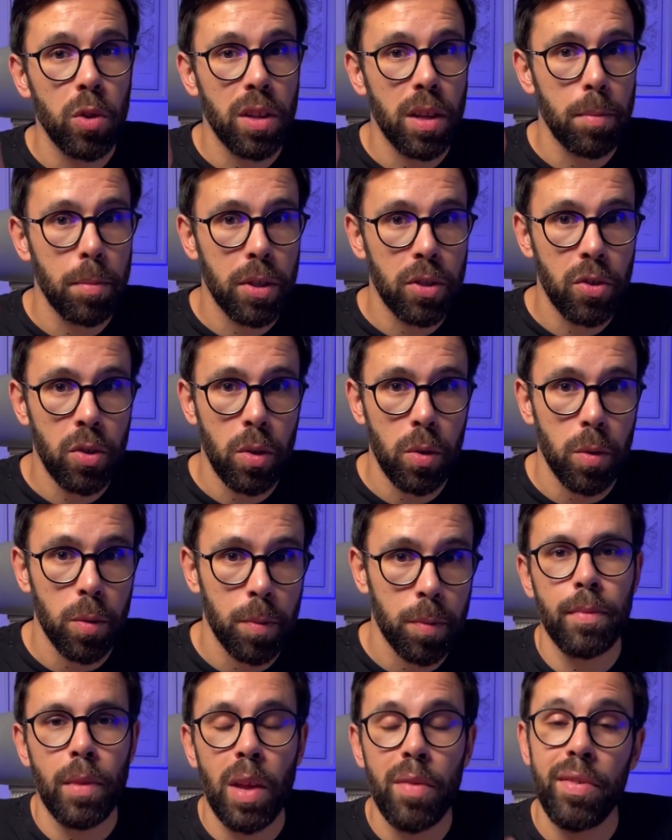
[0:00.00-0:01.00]
number 2.
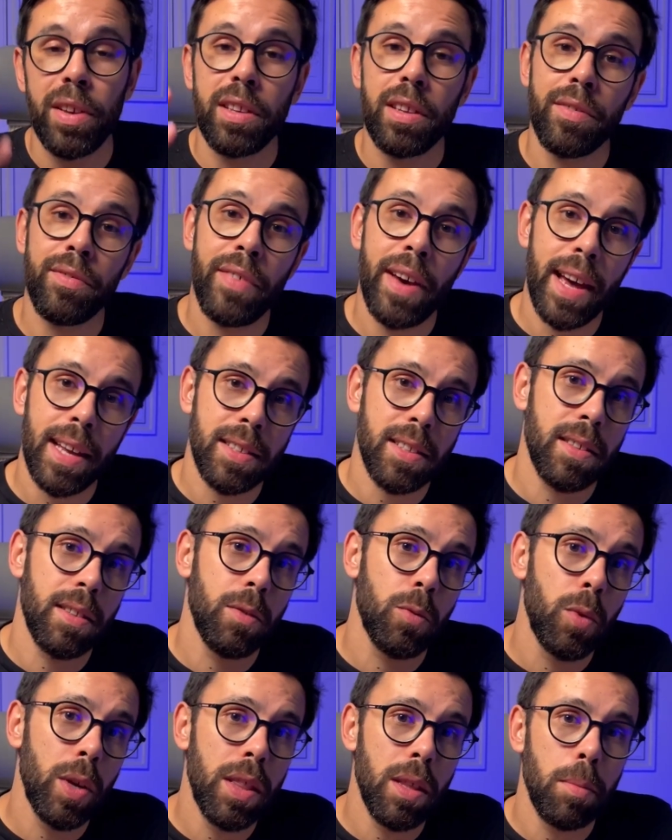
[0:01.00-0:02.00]
If it affects the
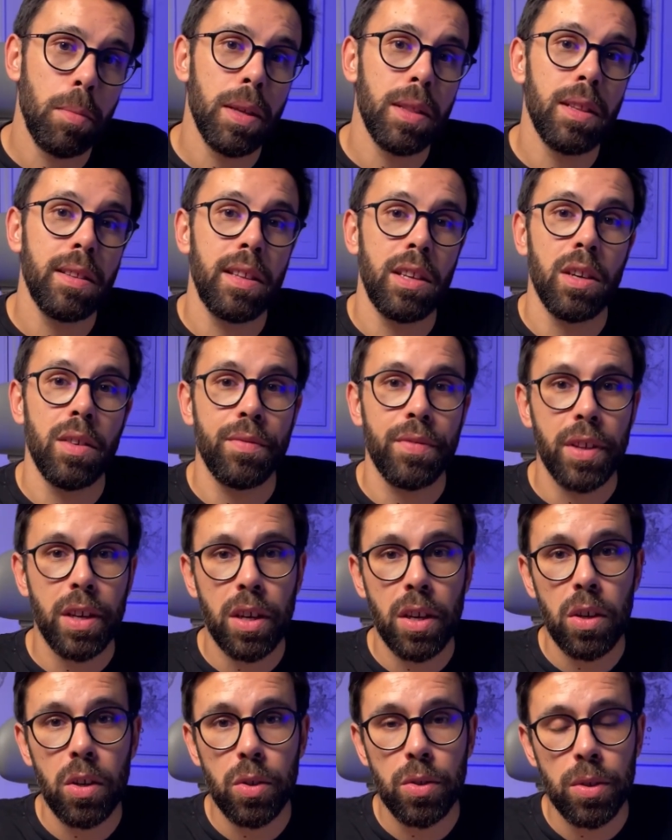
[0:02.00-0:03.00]
readability of the
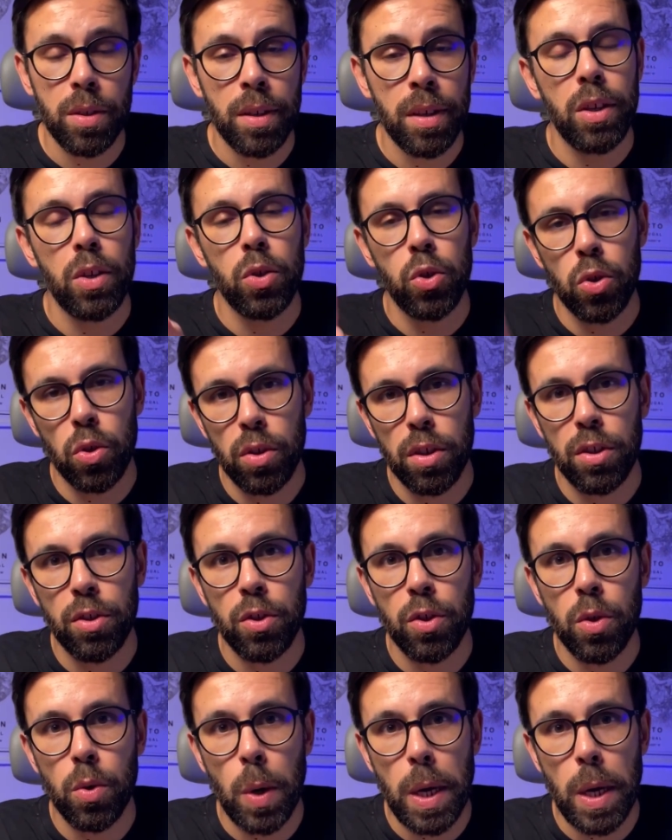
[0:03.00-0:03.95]
code, you shouldn't do